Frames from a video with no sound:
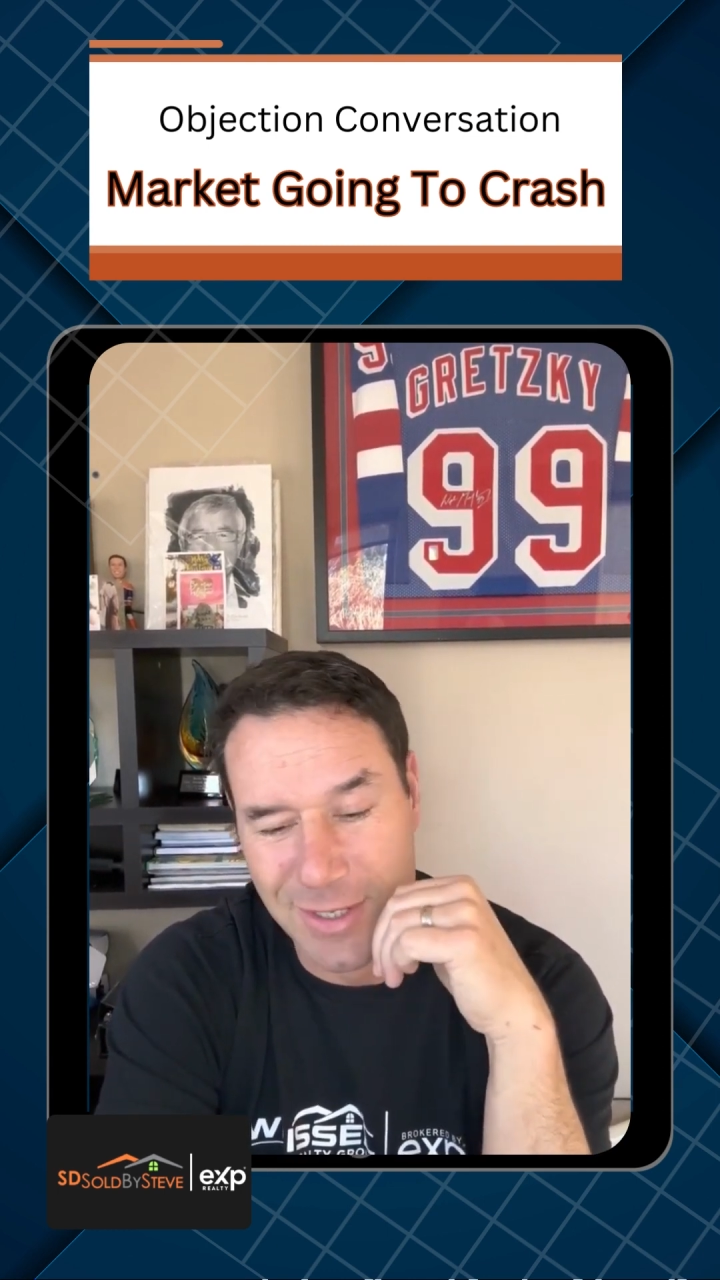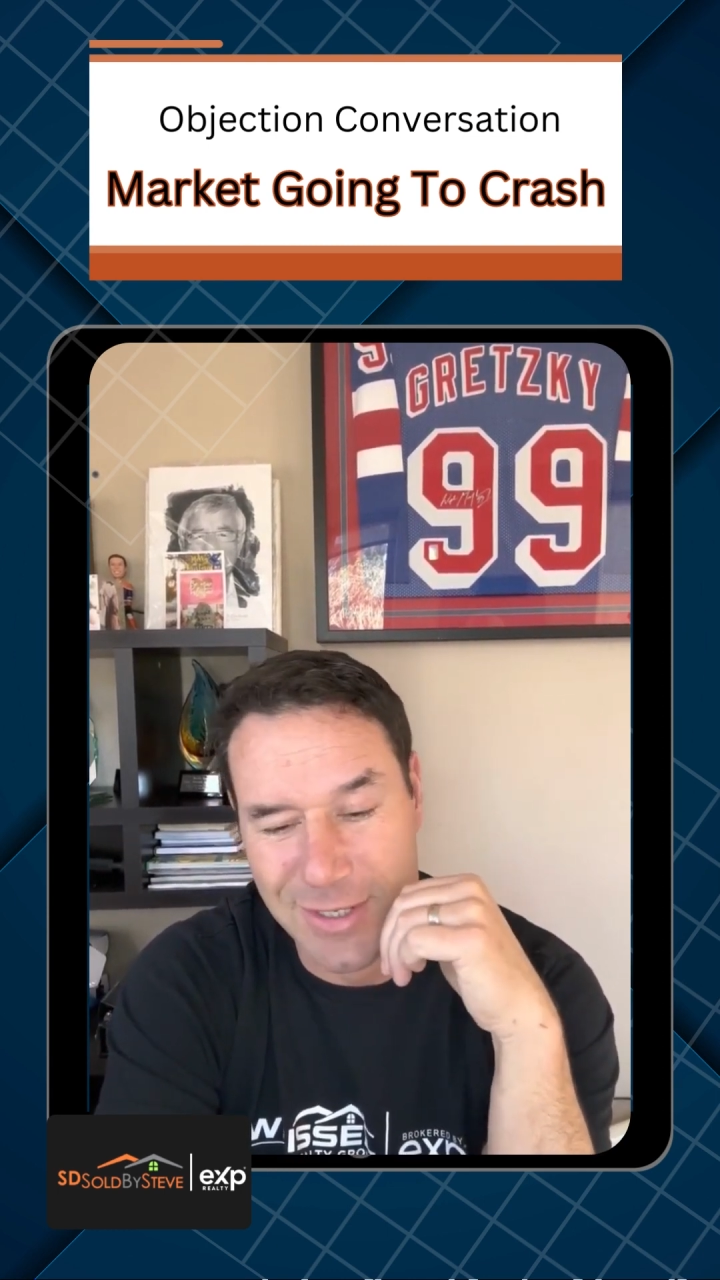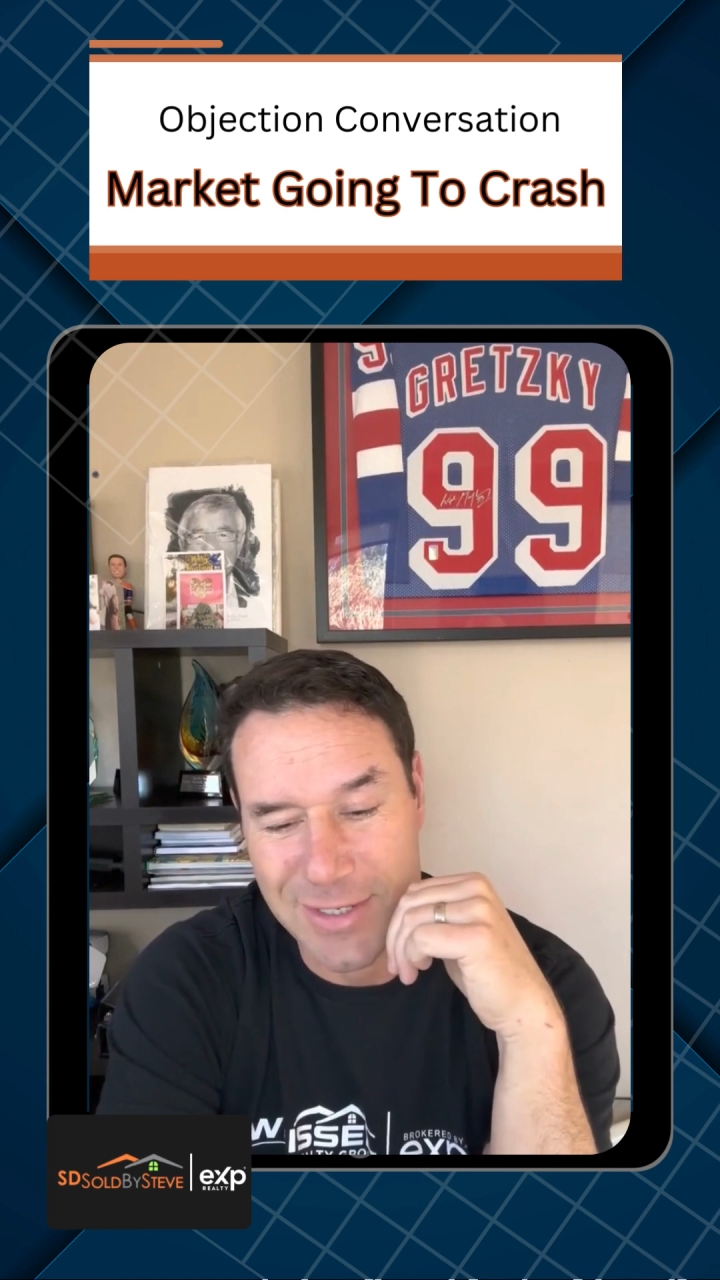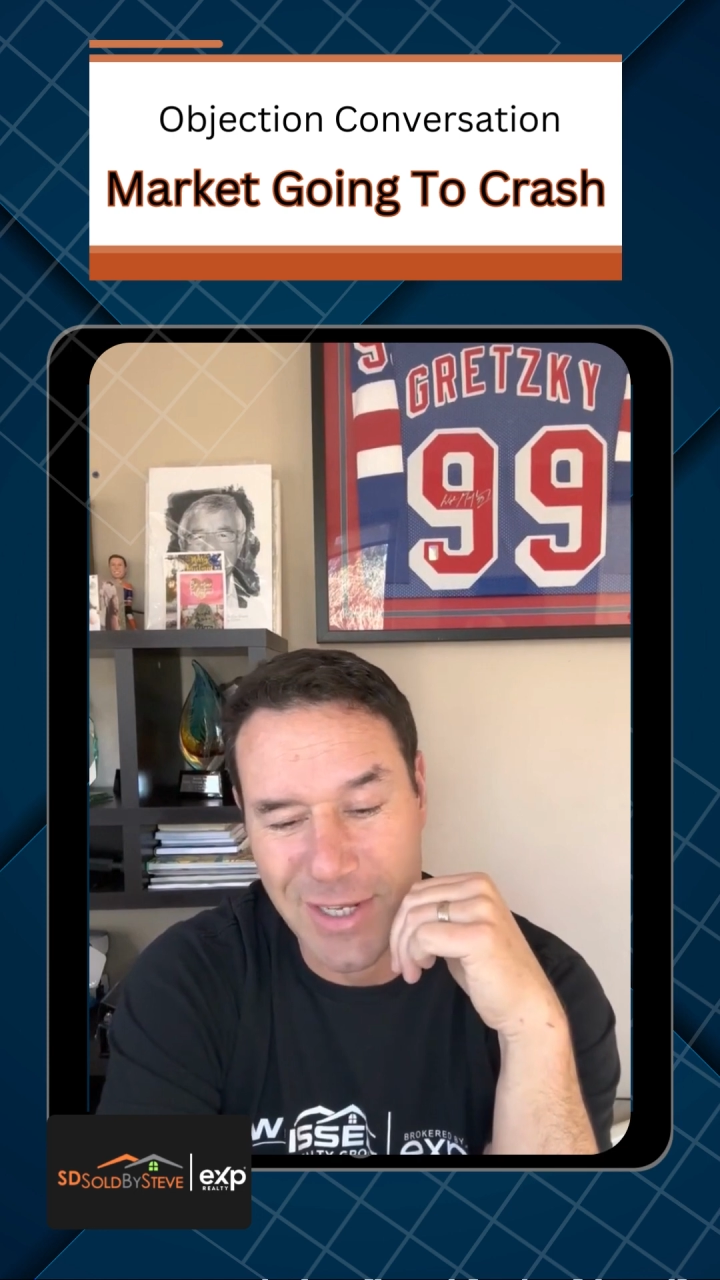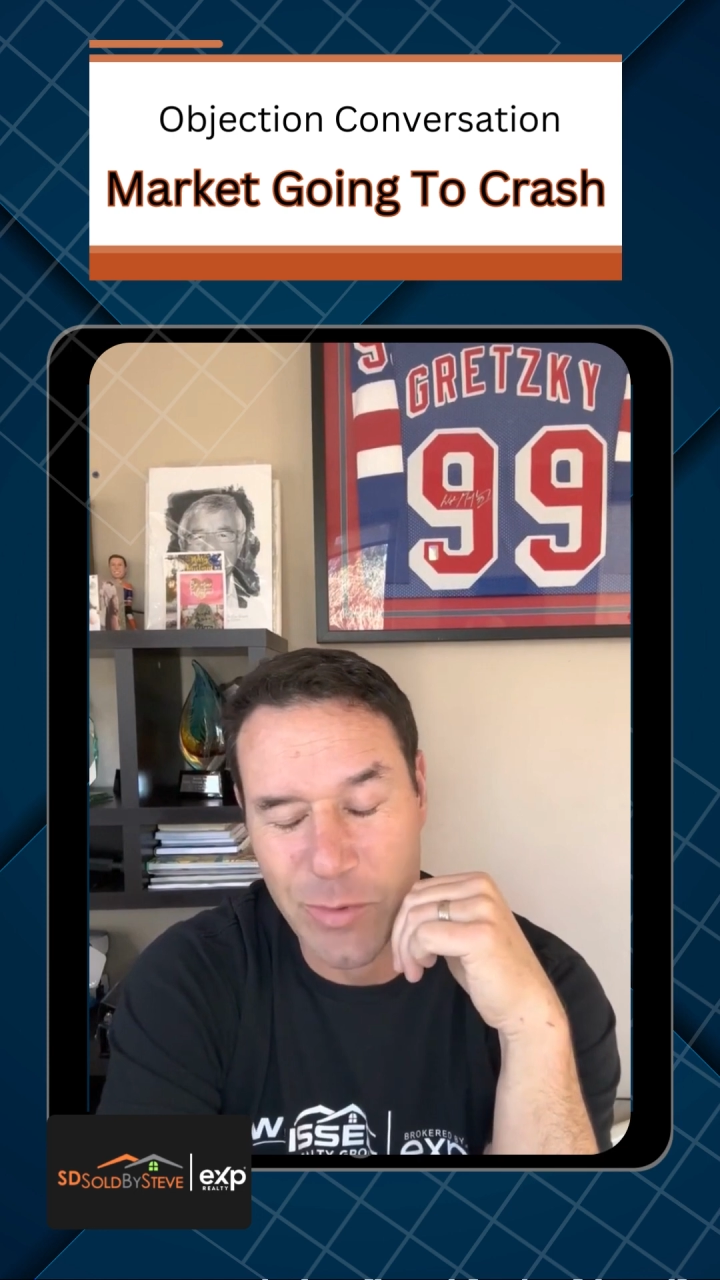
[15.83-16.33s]

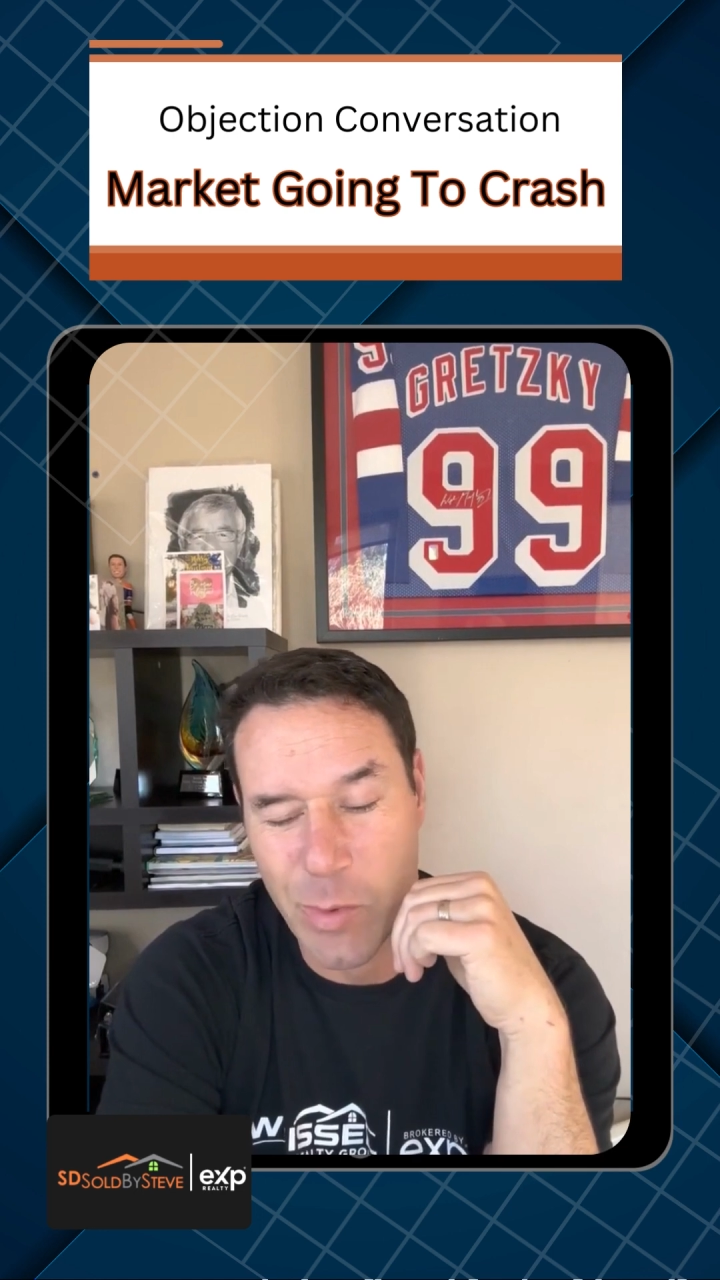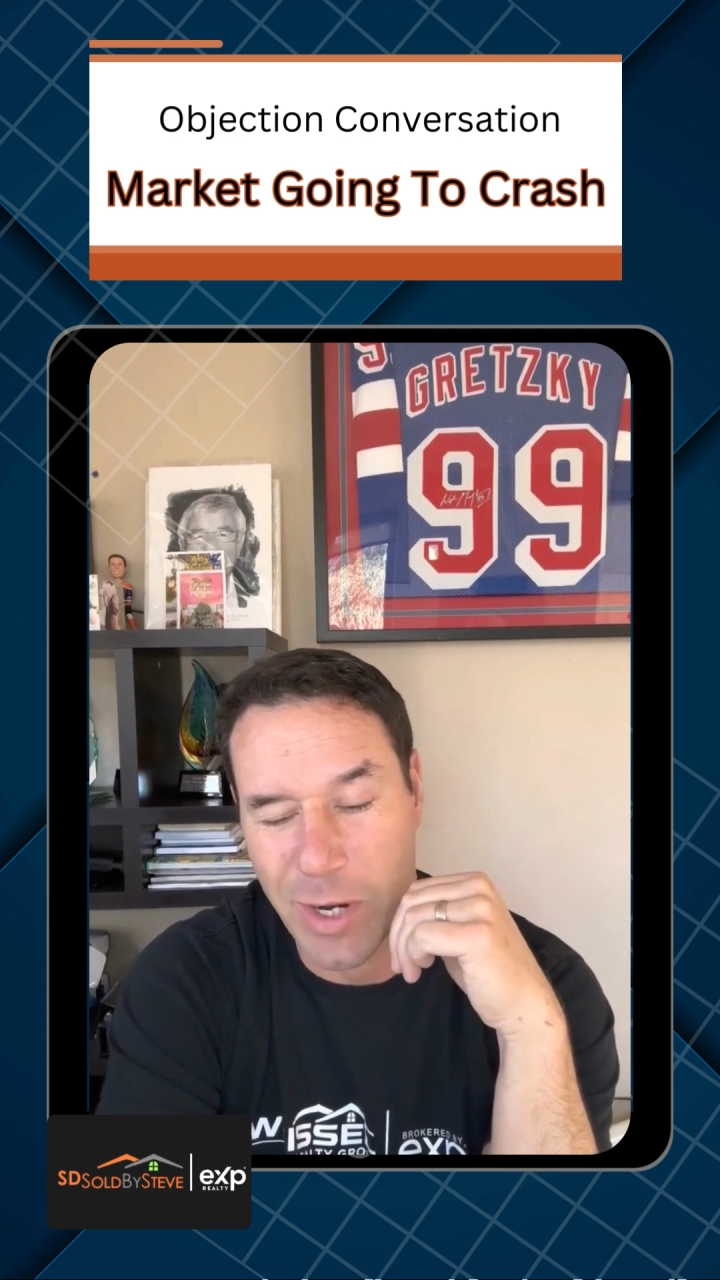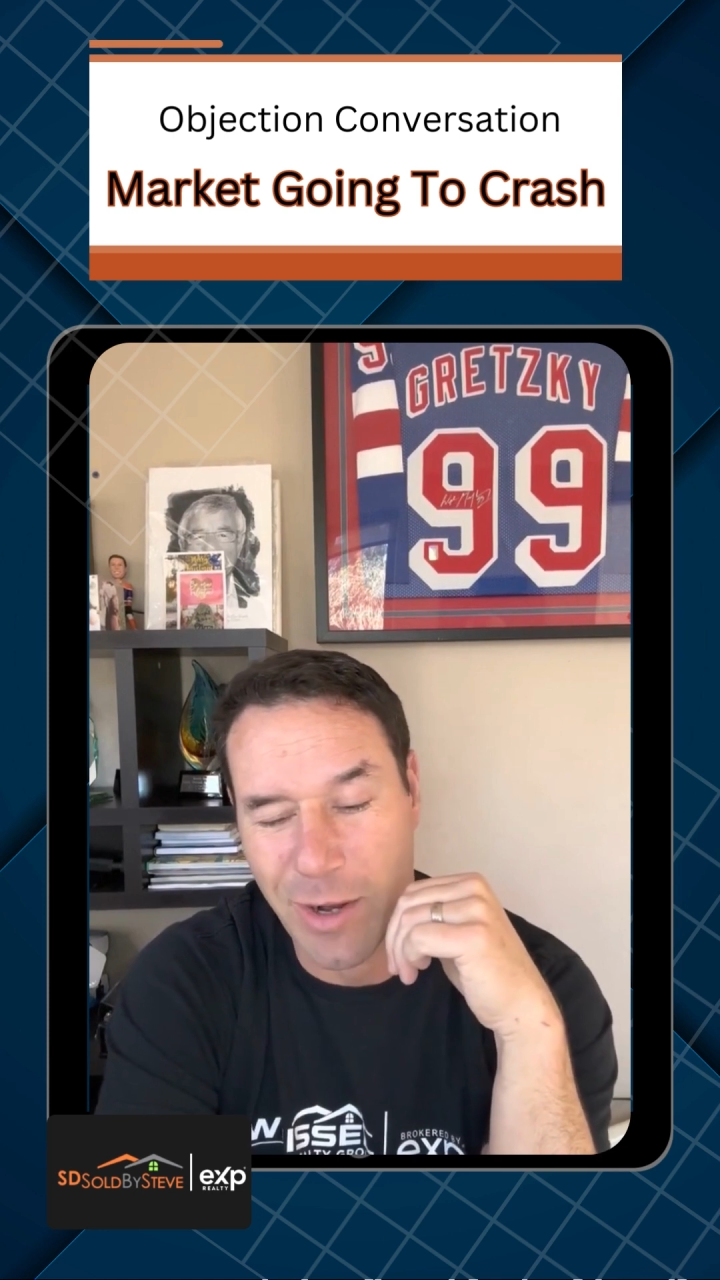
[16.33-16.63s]
it's Steven Wener